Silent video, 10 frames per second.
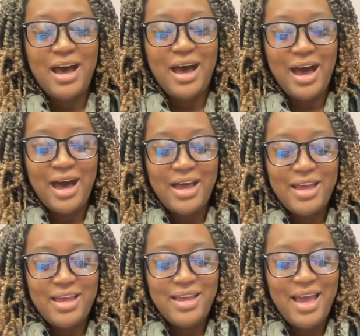
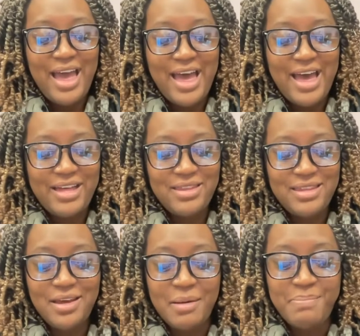I had the
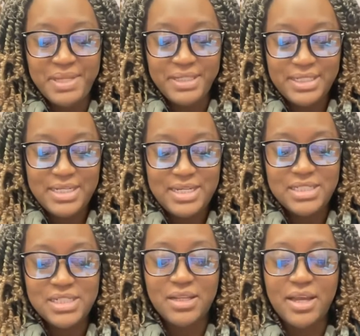ability
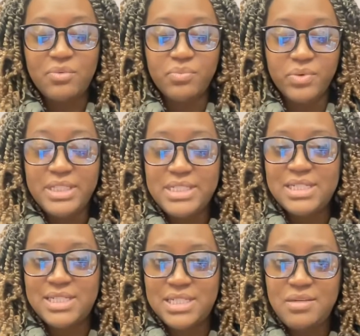to like really
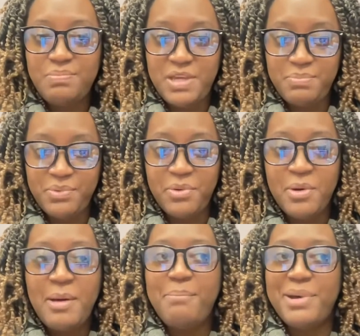see people,
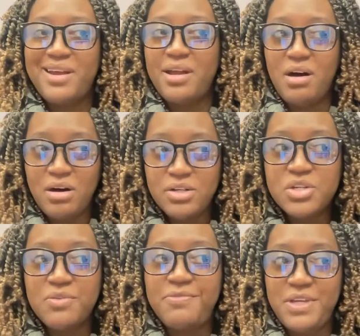but I
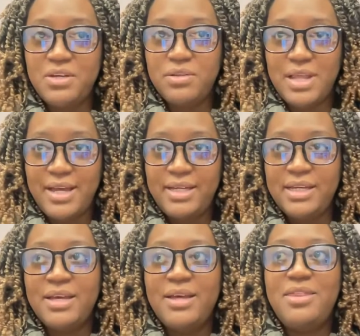also feel like
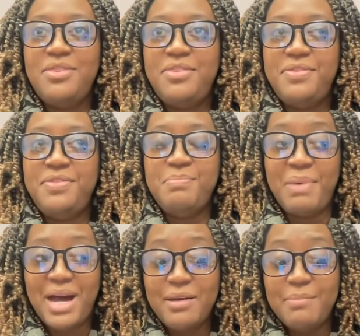
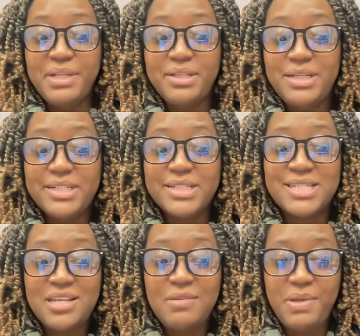my ability to
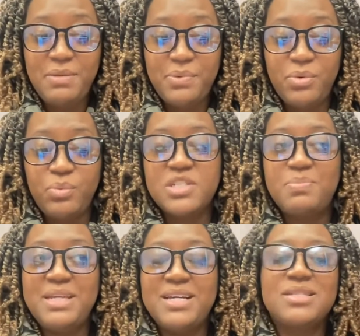see people was
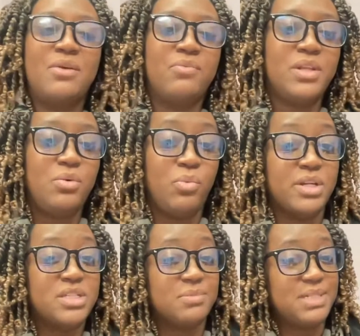because I really
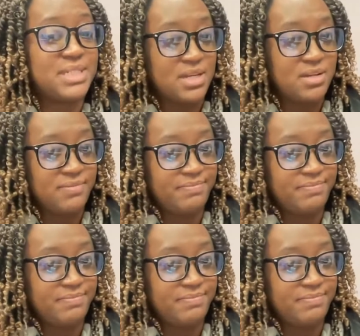wanted to be seen.